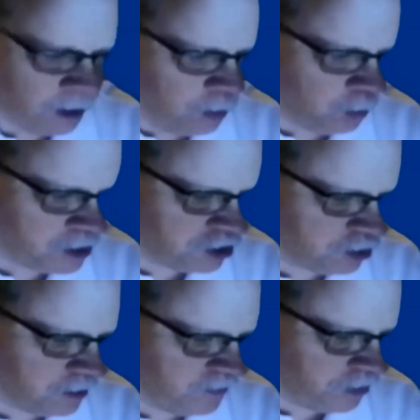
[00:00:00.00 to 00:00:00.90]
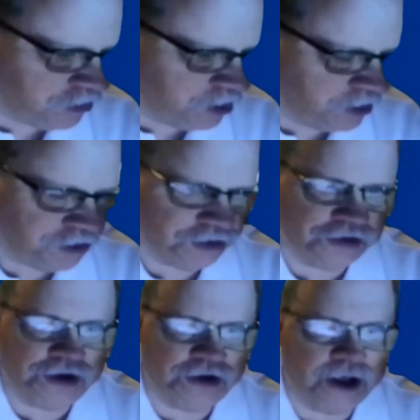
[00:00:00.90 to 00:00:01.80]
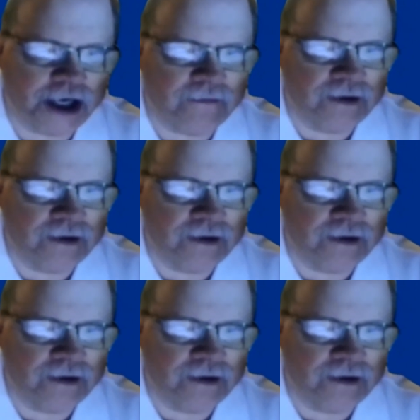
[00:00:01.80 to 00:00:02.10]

What sort of vision issues do you have?